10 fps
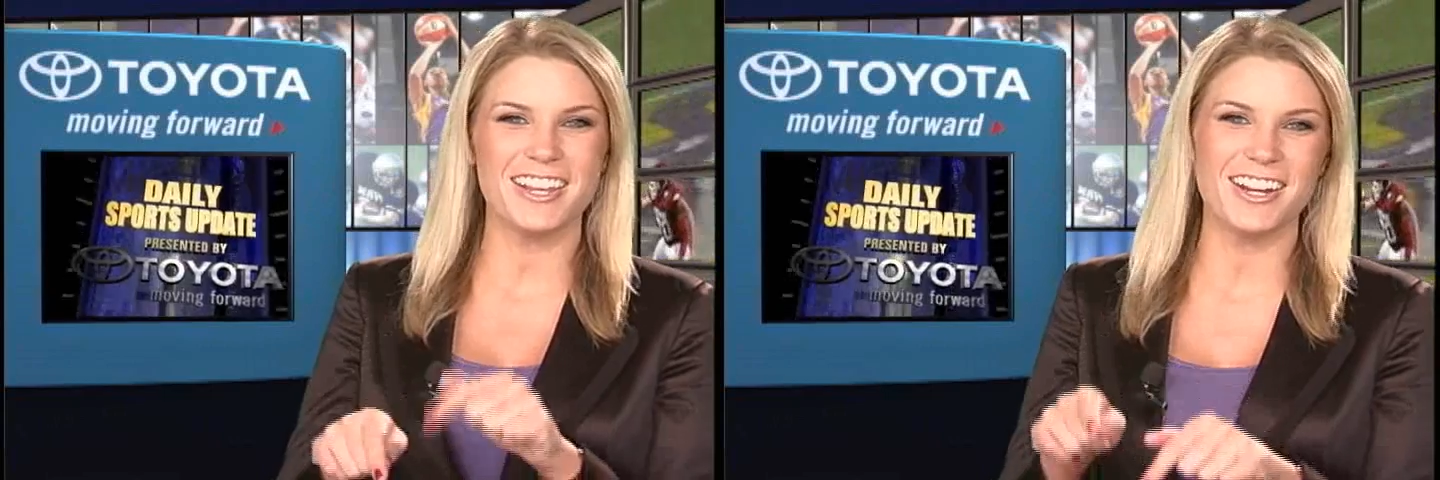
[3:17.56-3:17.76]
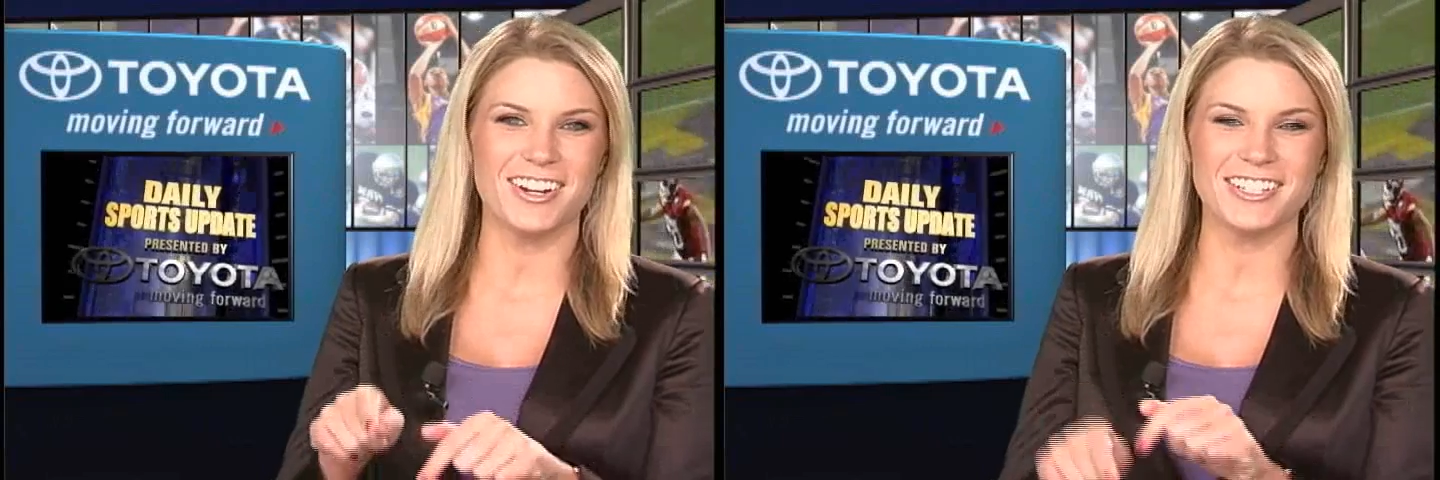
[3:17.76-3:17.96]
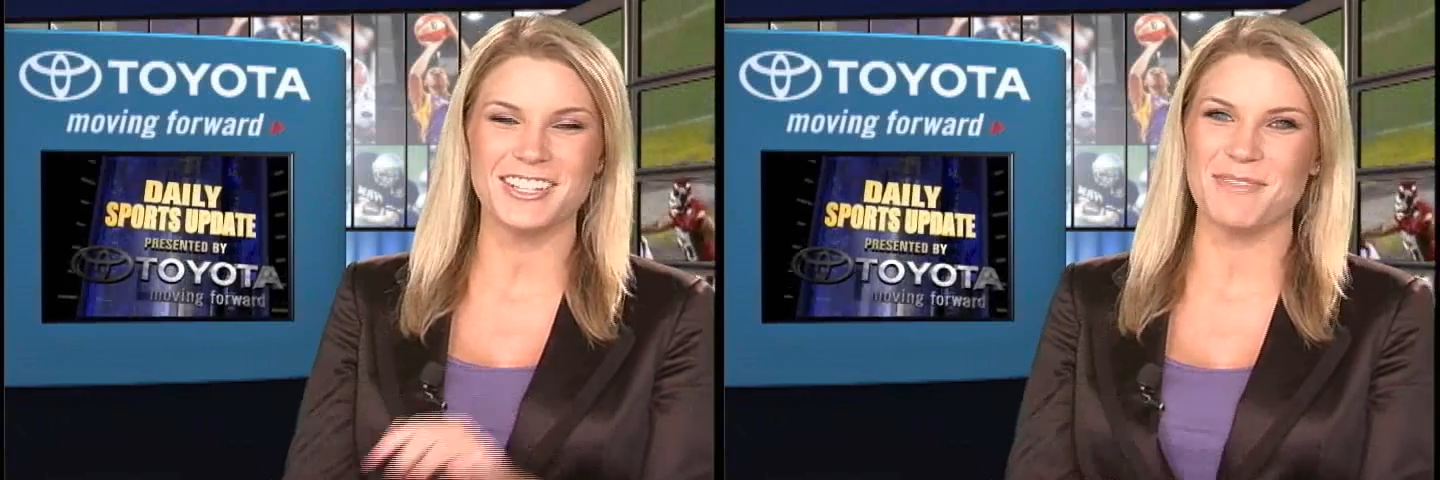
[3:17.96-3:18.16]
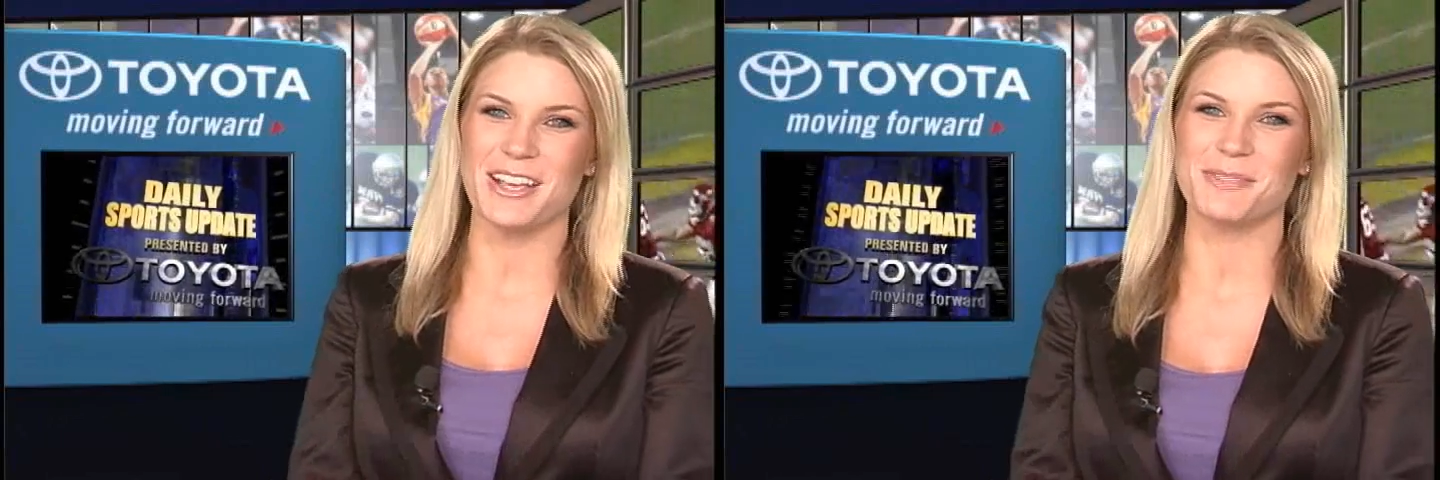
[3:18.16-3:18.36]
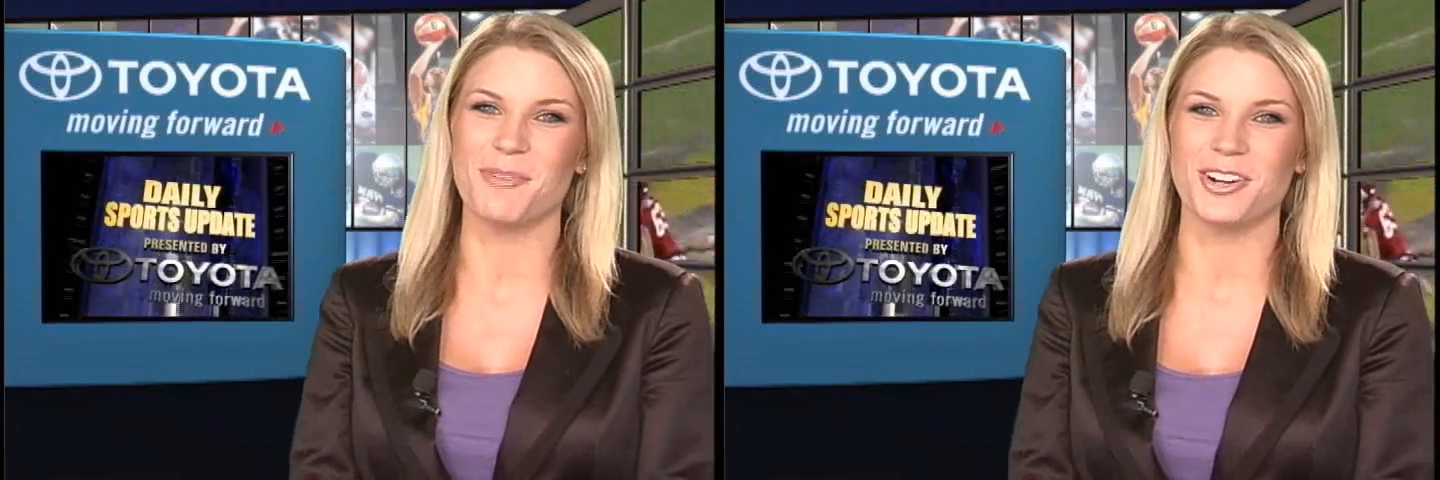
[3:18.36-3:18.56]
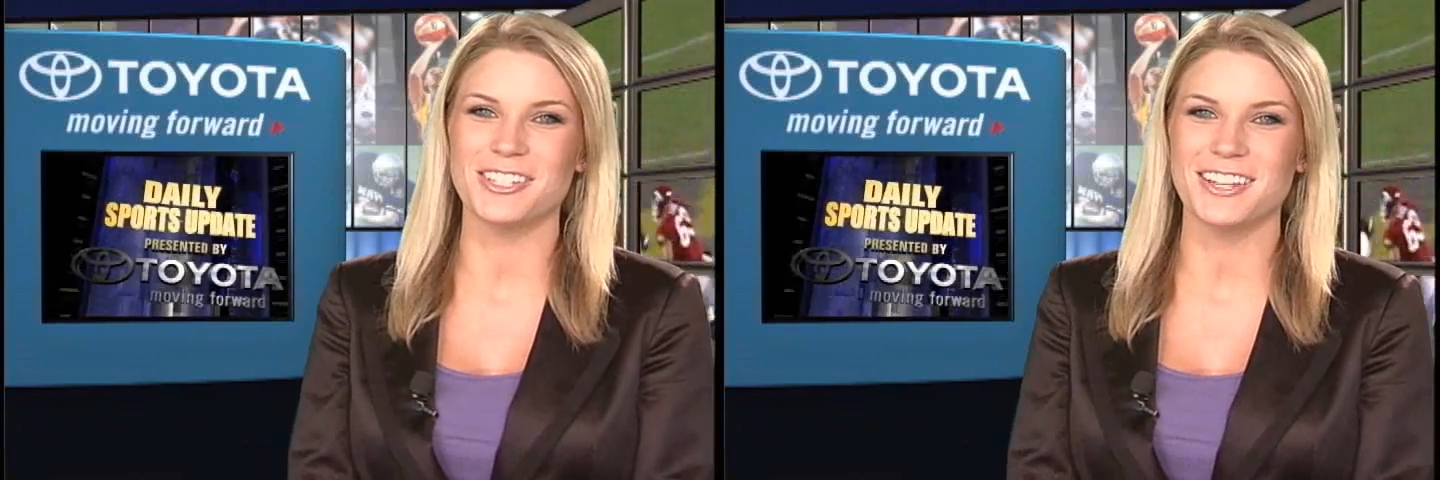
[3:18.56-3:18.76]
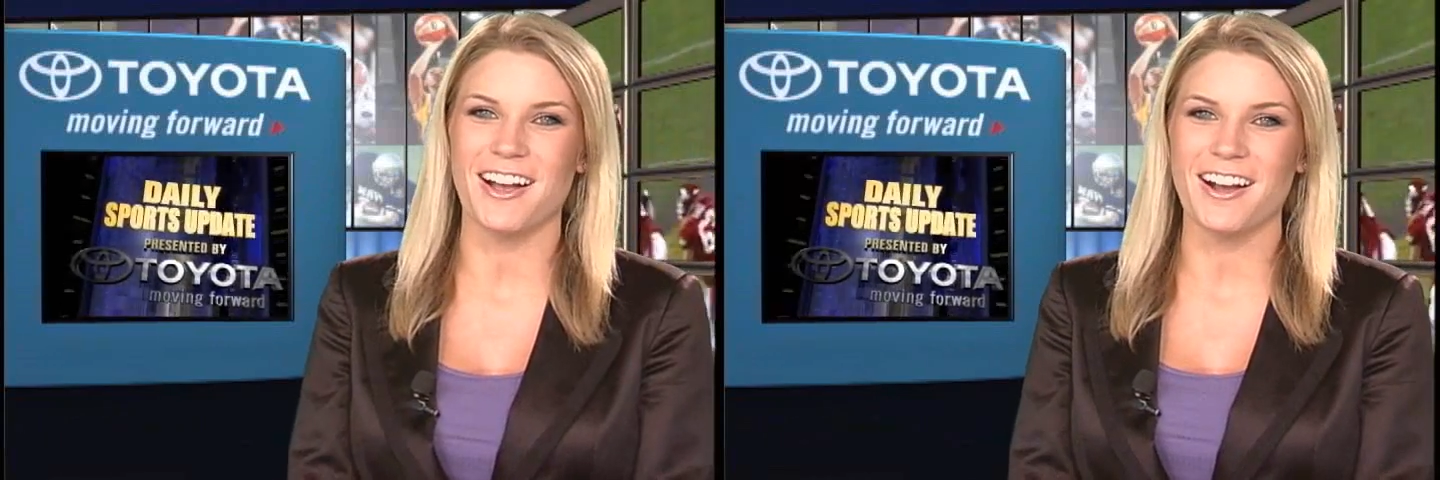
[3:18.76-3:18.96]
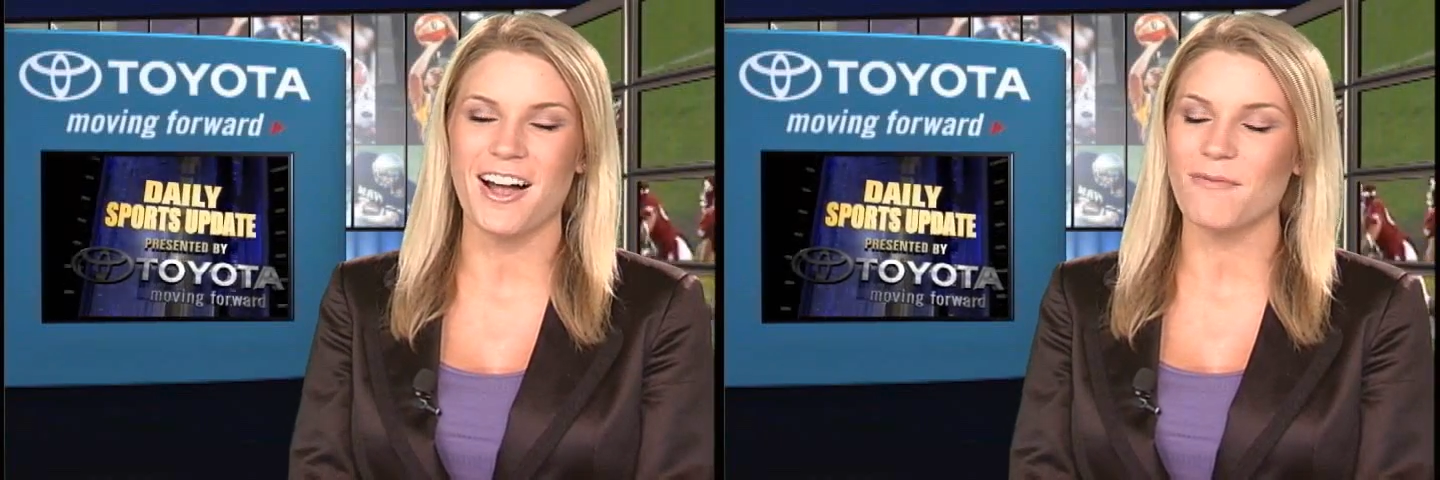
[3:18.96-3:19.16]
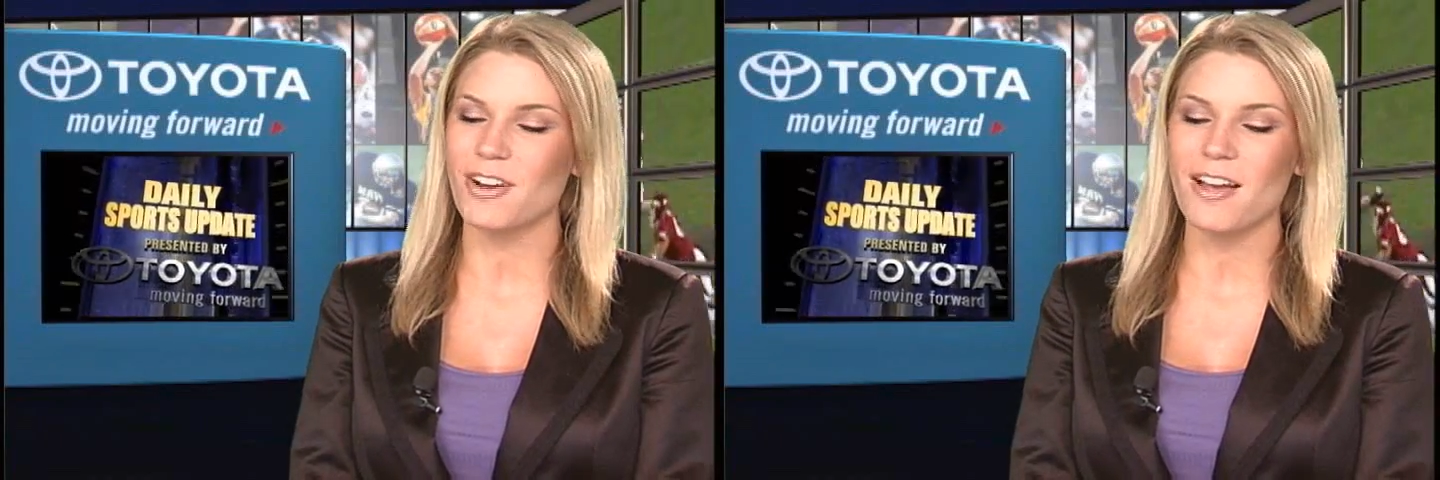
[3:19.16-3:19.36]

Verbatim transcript: here here at CBSSports.com for